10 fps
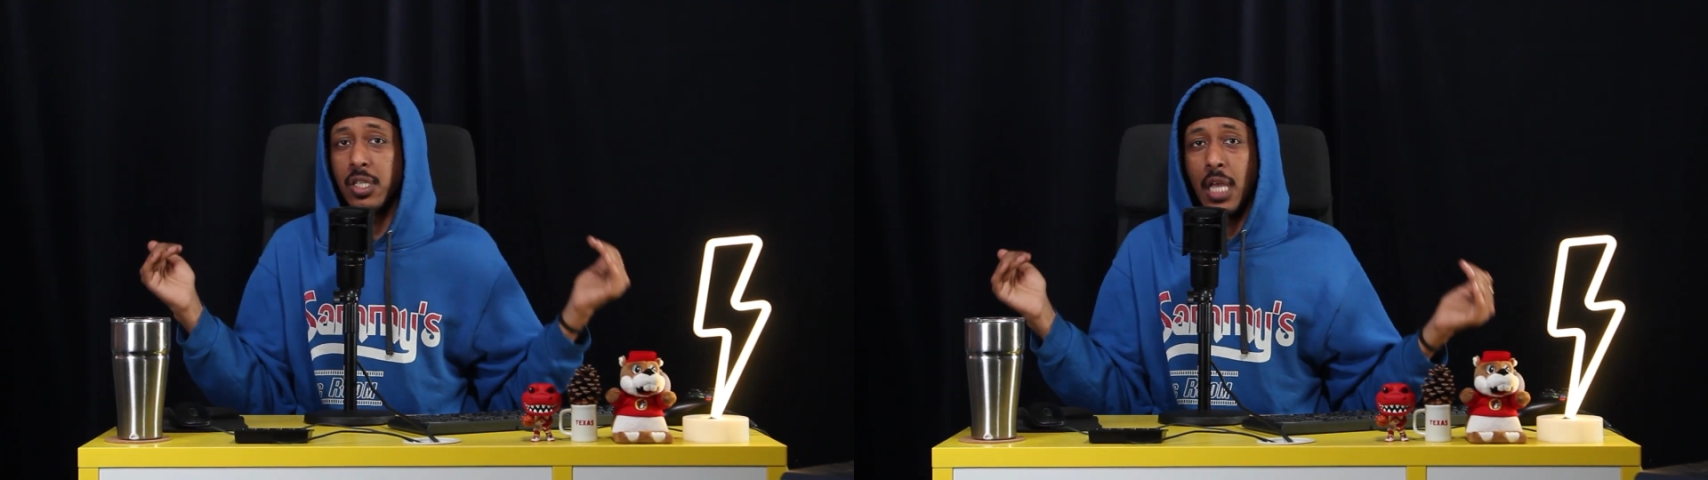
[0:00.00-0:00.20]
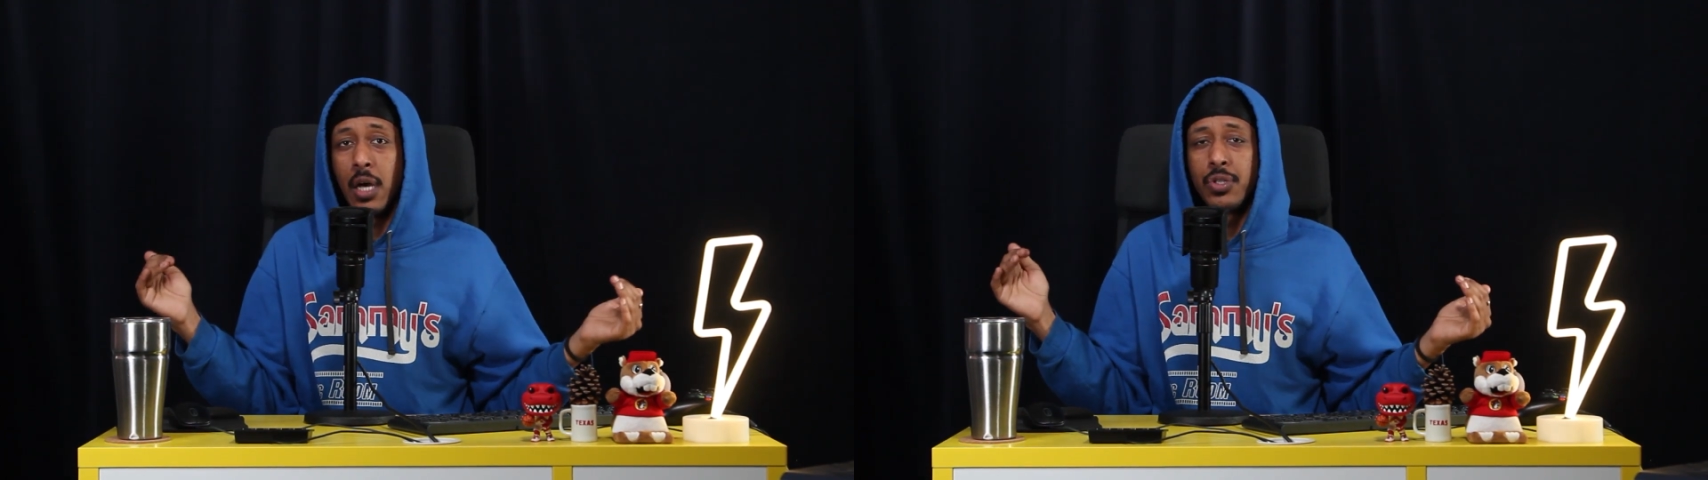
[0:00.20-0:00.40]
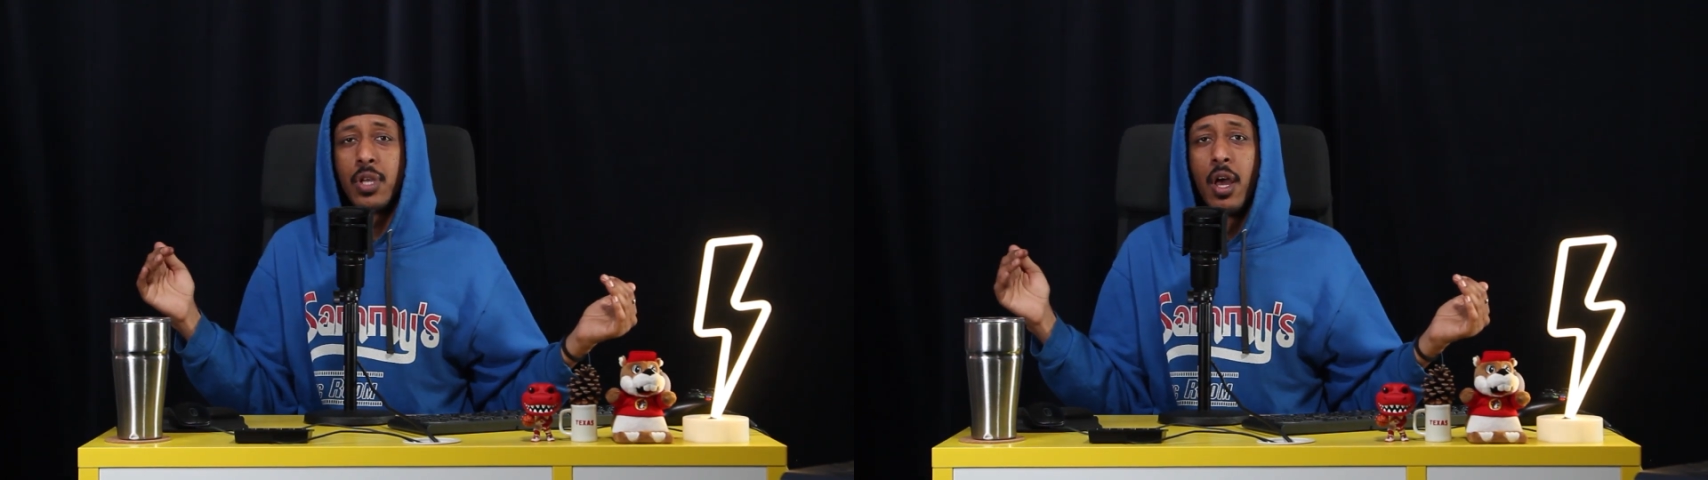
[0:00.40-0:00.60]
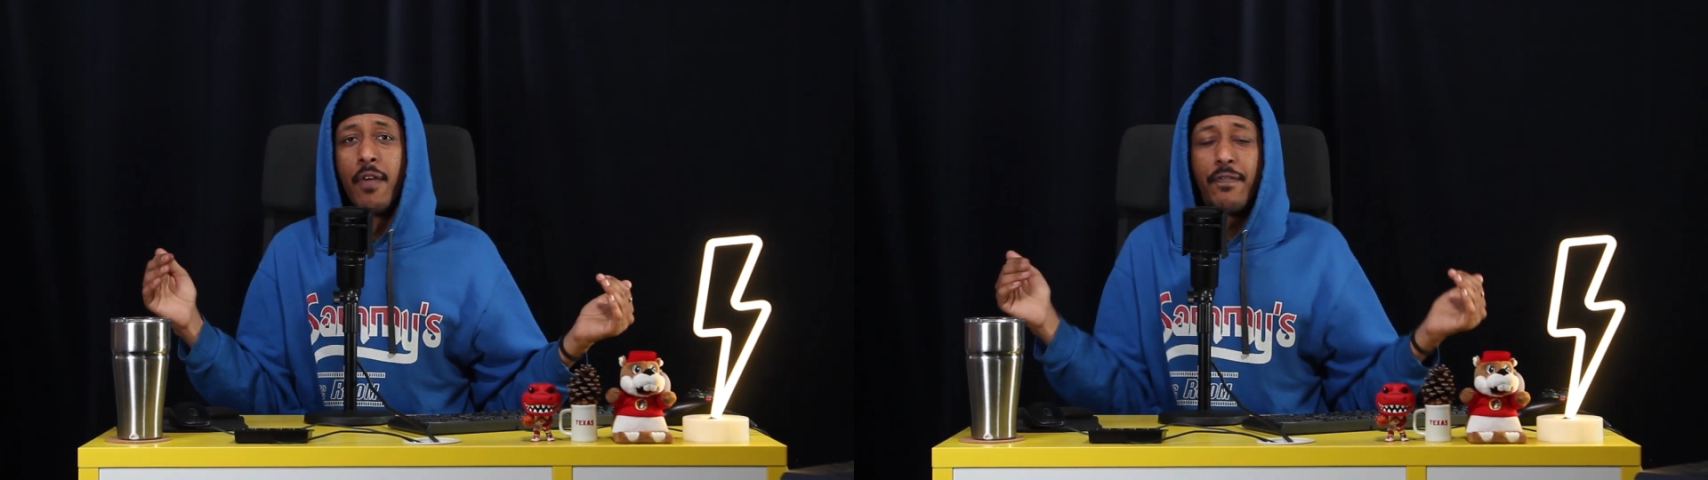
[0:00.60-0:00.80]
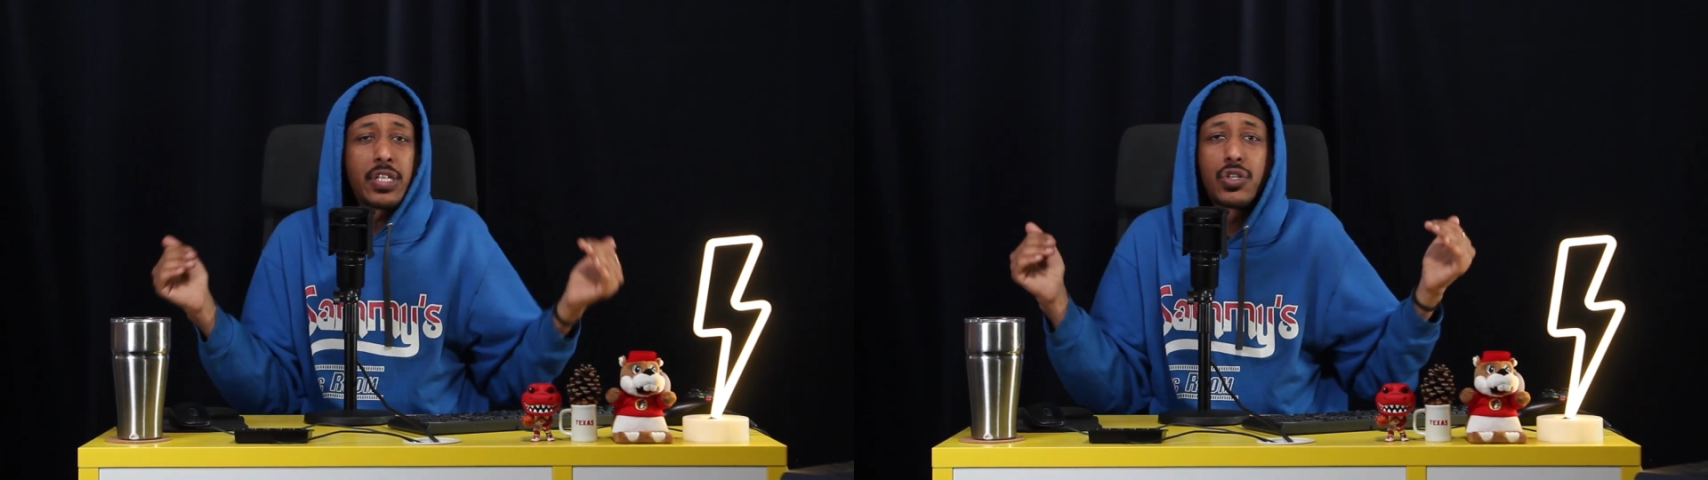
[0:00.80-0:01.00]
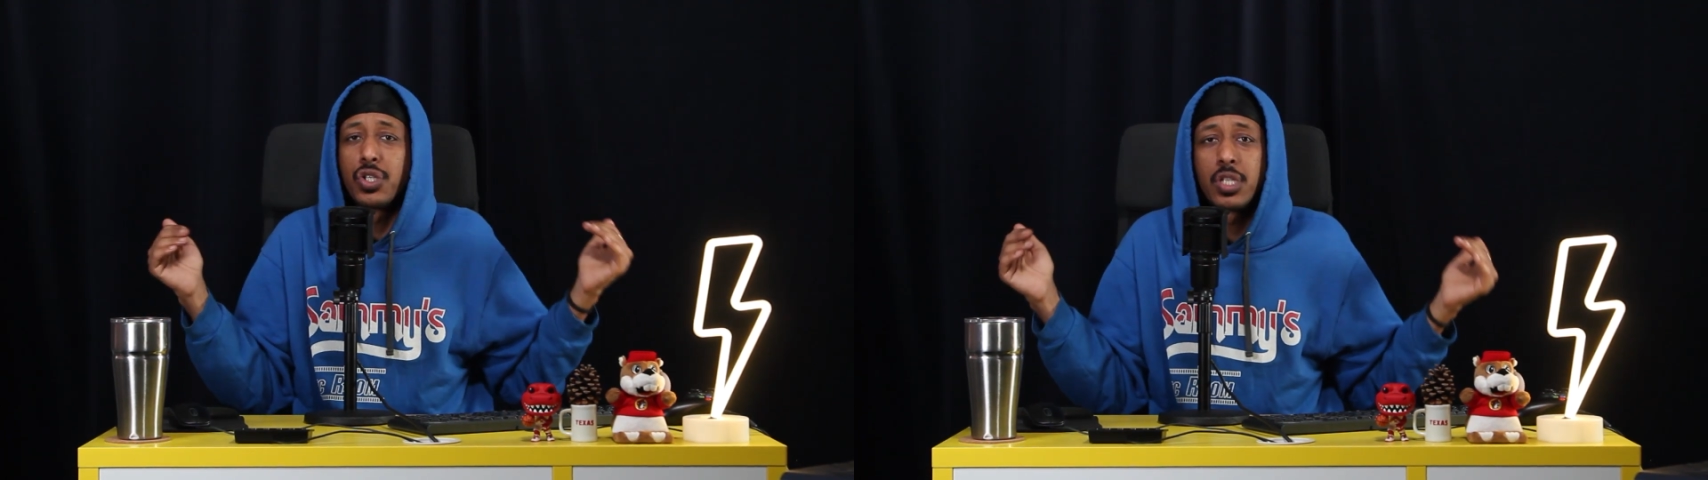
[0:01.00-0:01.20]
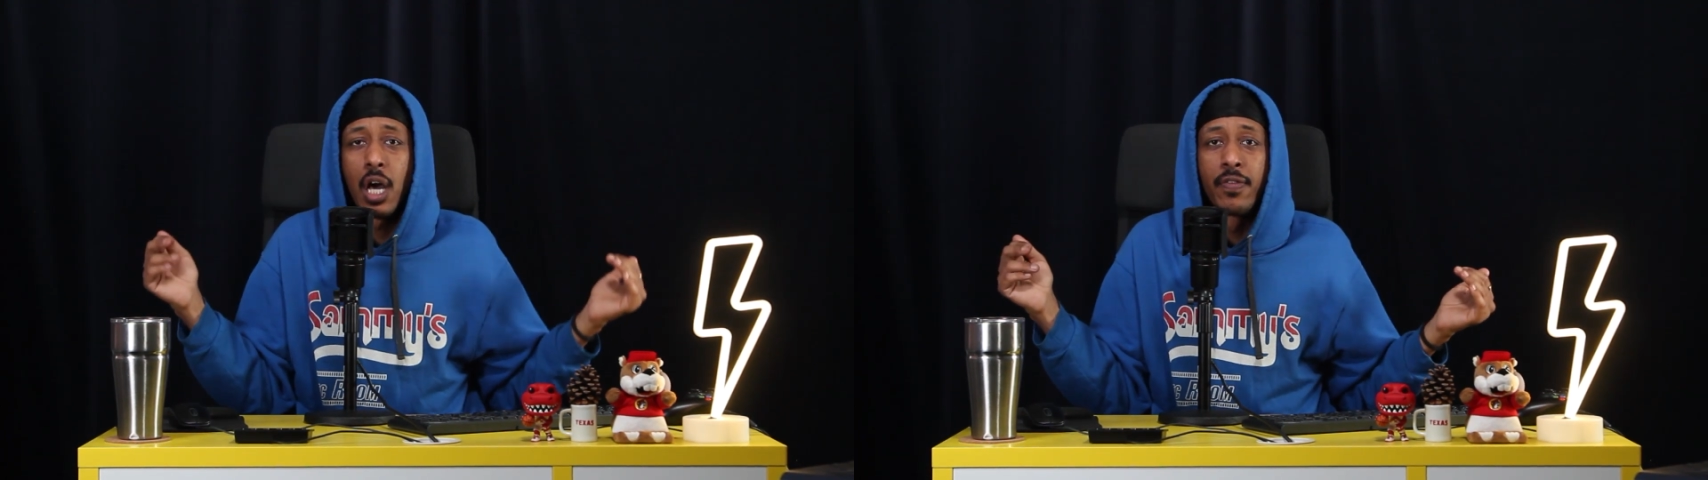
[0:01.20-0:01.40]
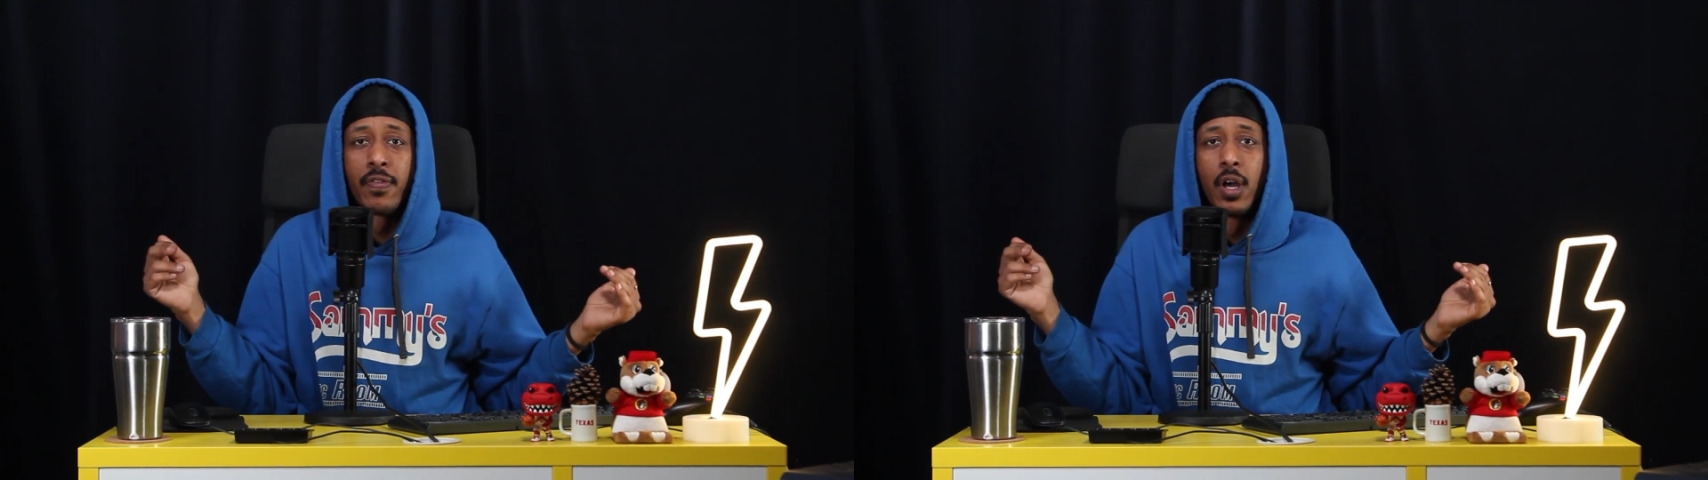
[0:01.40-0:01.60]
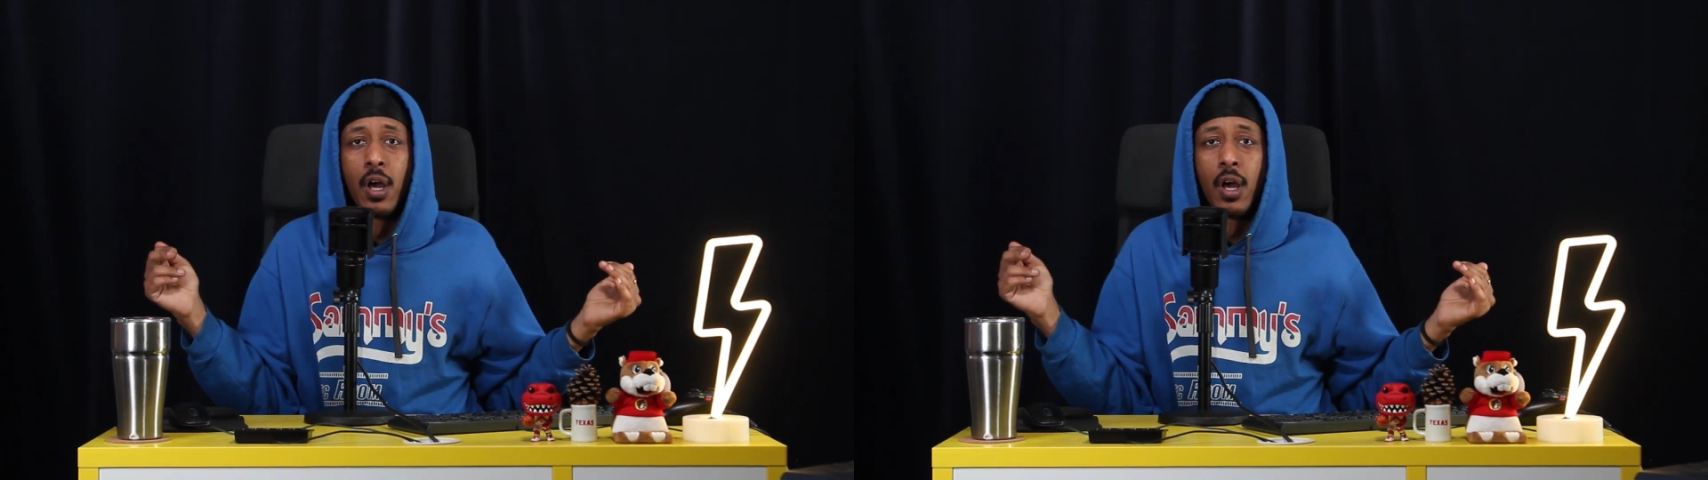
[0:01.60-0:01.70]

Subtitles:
sounds. Fix yourself.